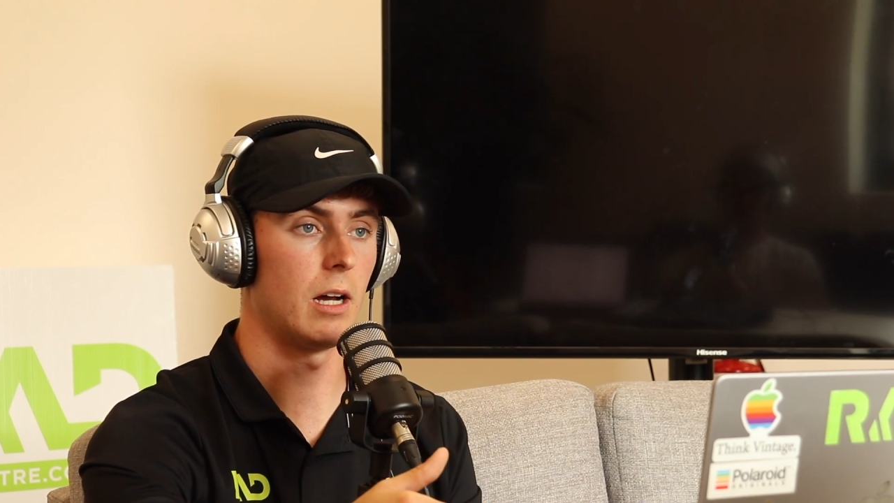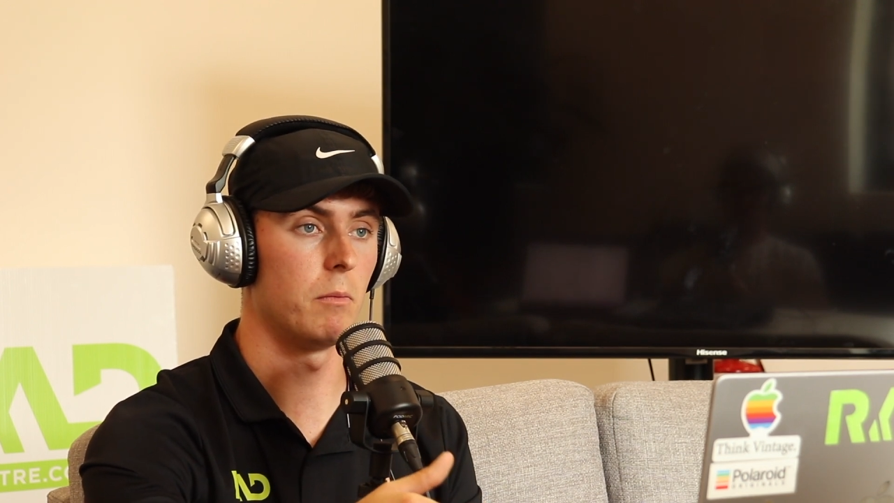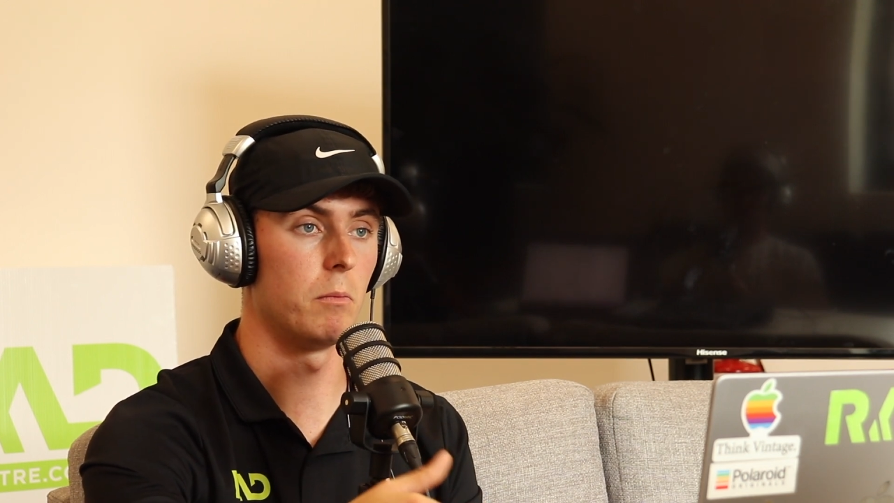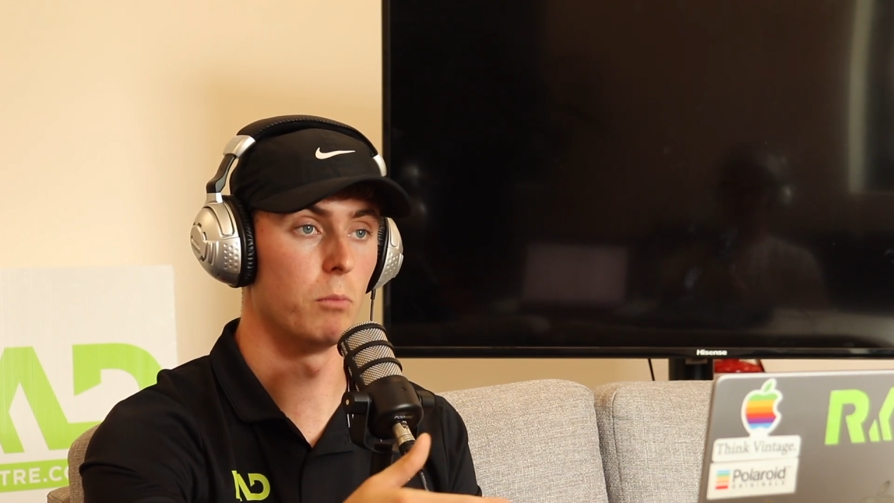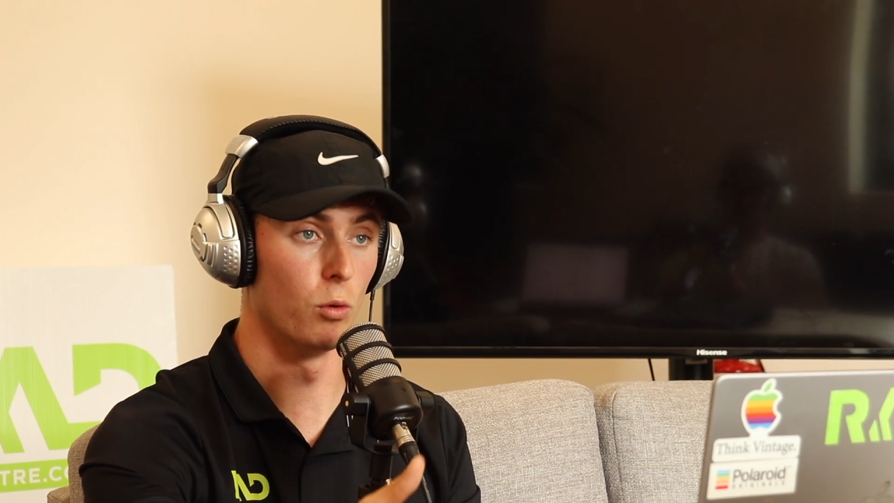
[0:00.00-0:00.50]

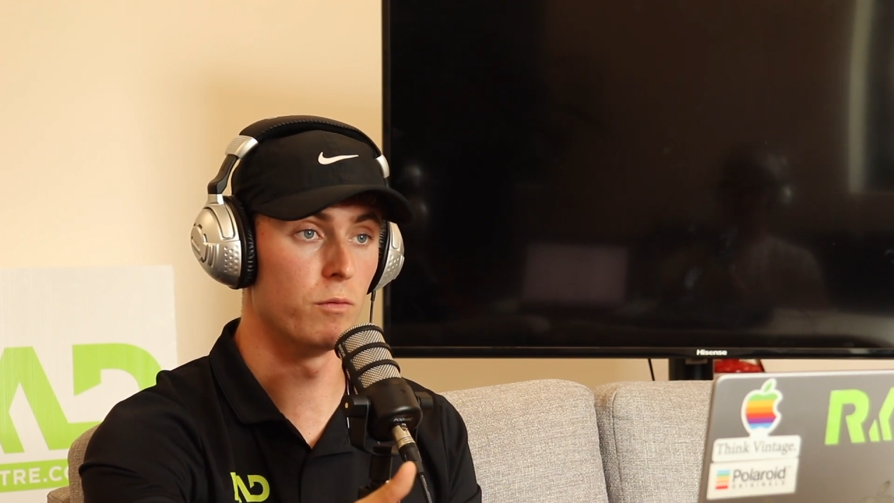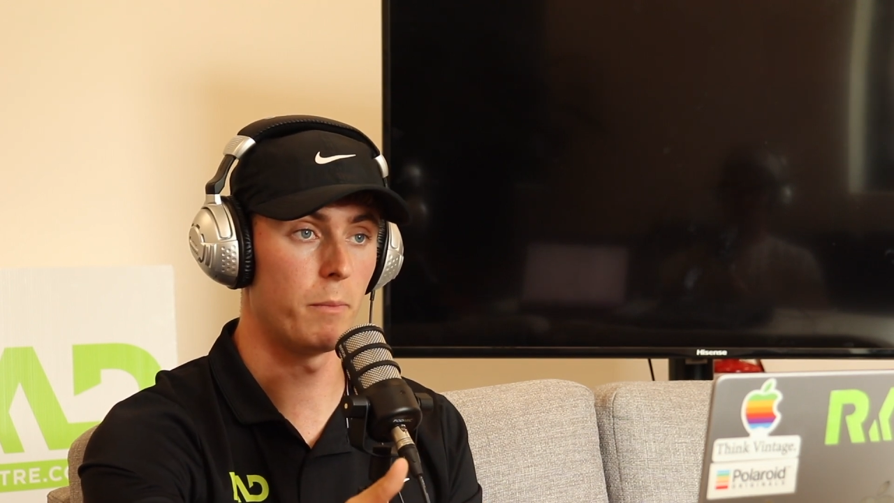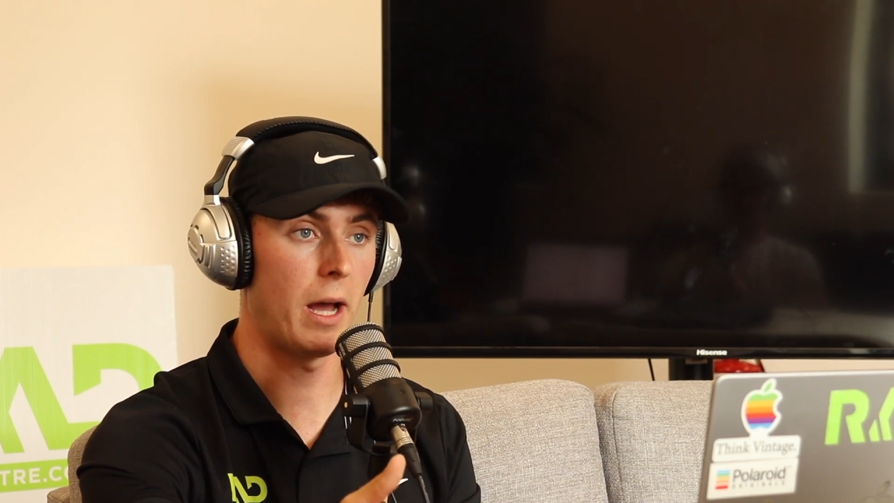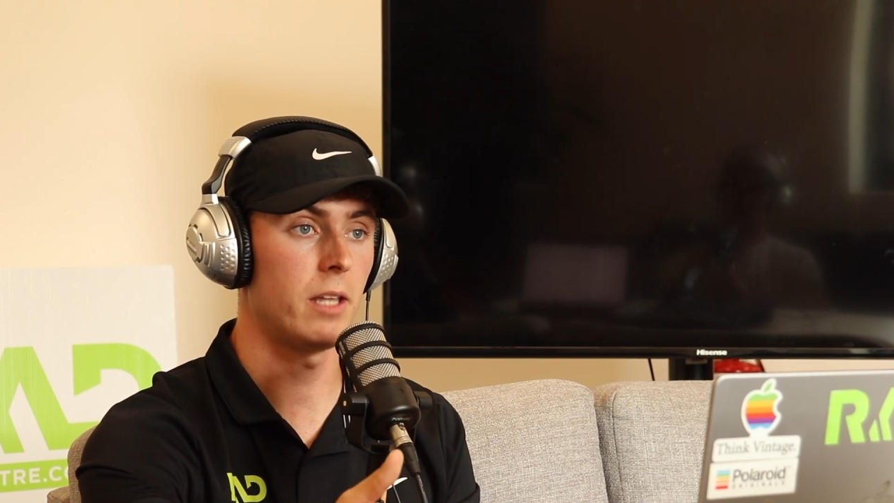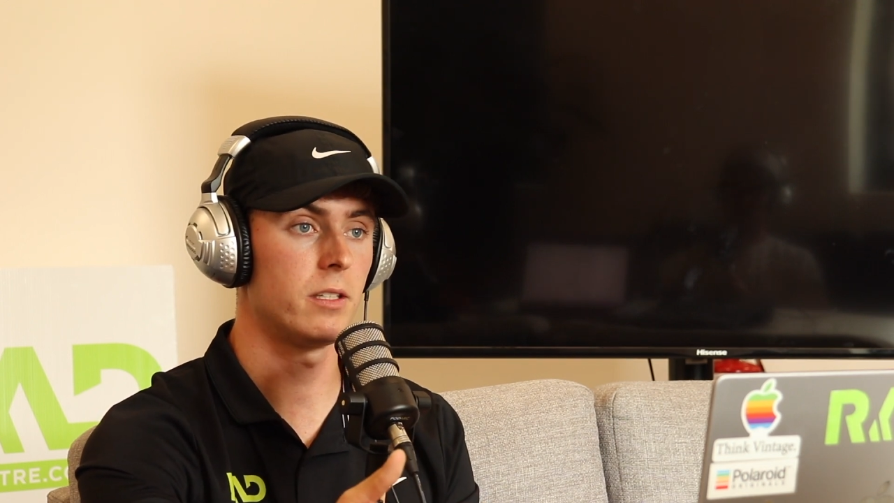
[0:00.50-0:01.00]
movement
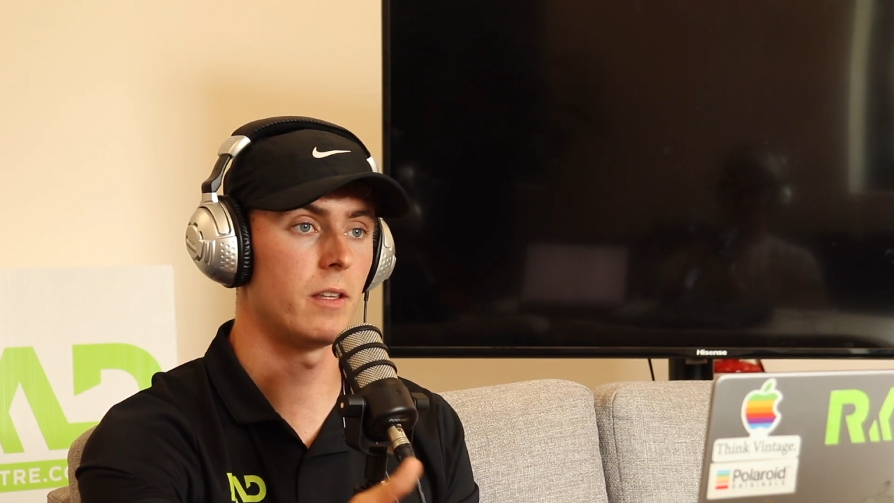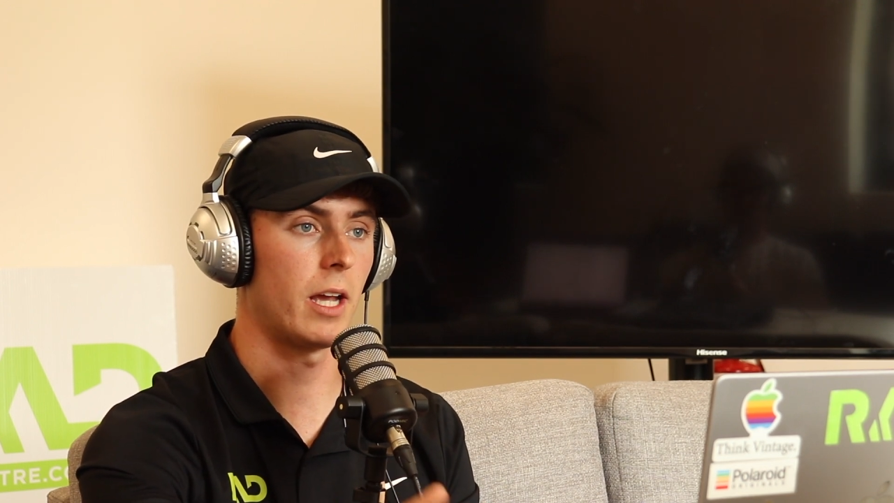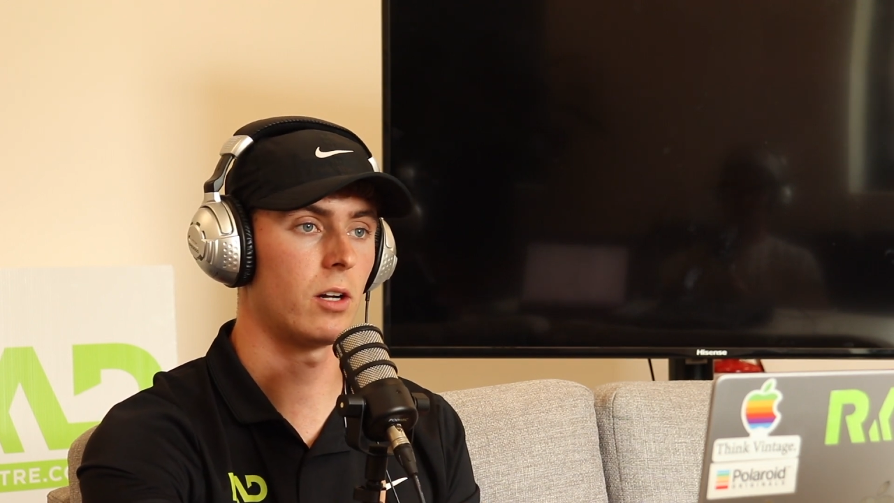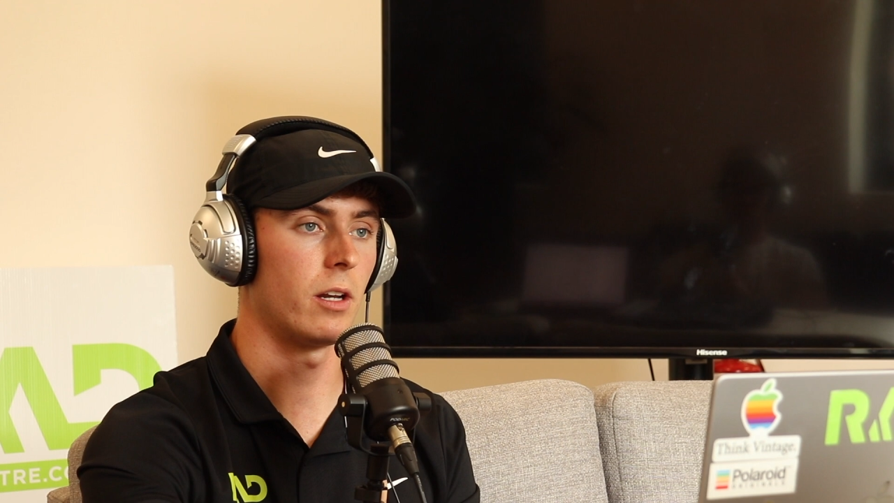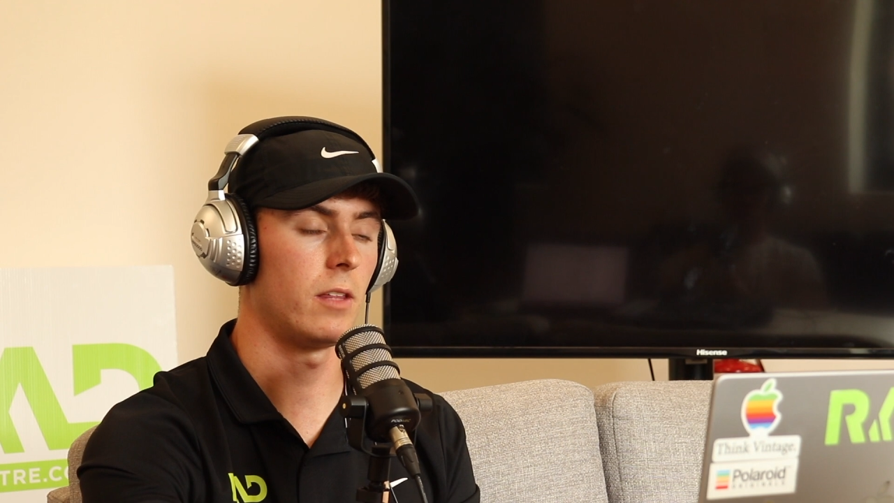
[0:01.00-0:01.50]
patterns and
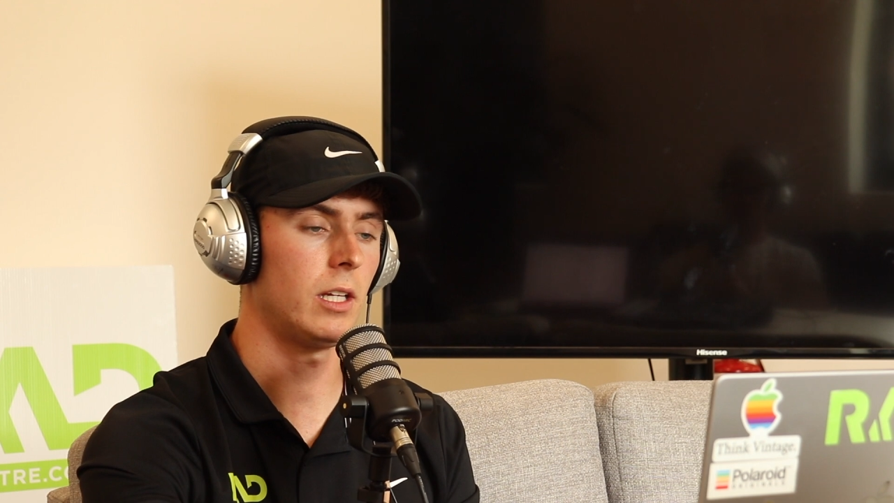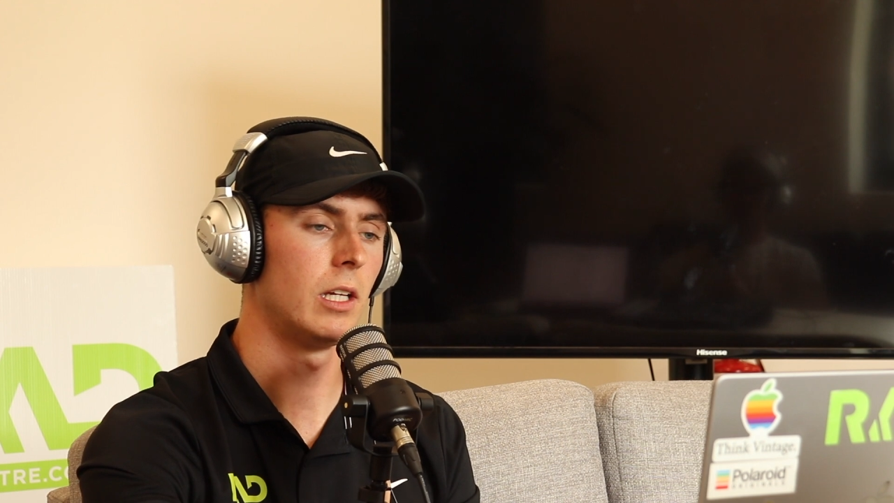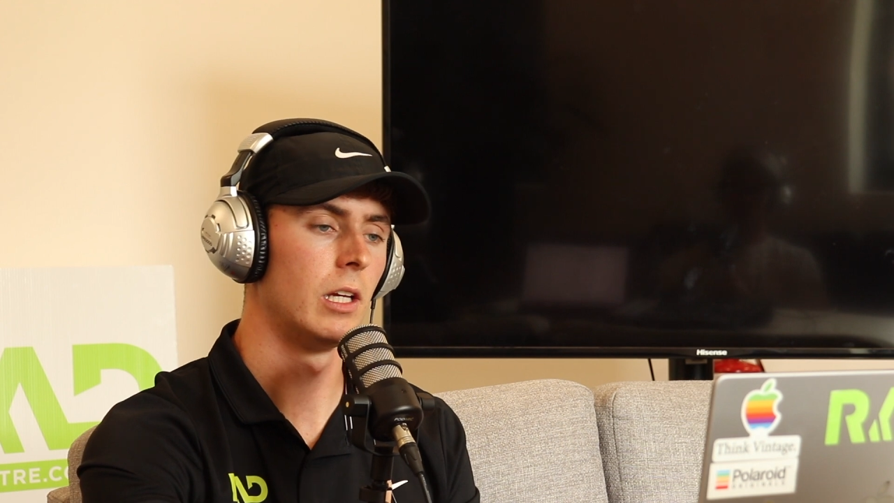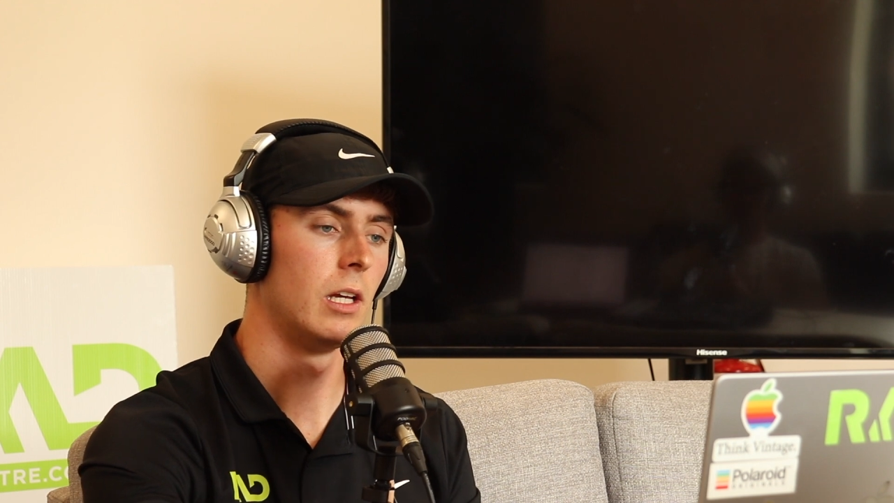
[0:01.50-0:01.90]
that kind of thing.